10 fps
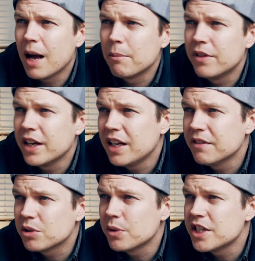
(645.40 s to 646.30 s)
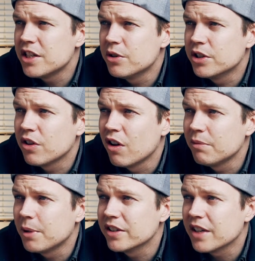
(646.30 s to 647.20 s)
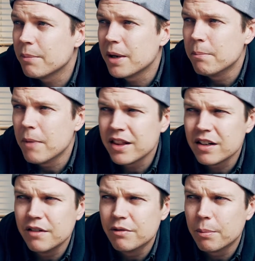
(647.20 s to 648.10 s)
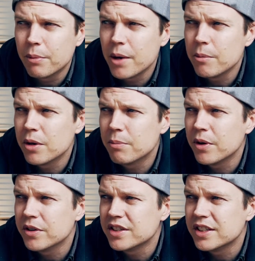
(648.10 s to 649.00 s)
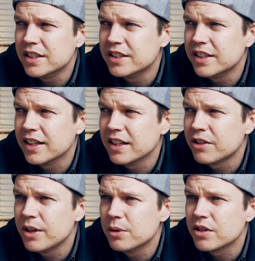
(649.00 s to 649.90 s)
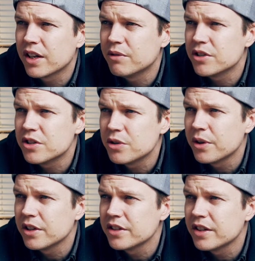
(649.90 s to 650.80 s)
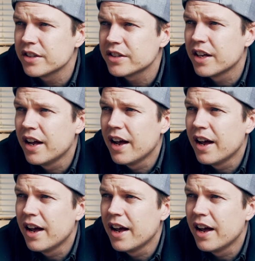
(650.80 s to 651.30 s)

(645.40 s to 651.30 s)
I'm thinking of switching to Resolve because I pay monthly for Premiere Pro CC. I literally was looking for tutorials on this.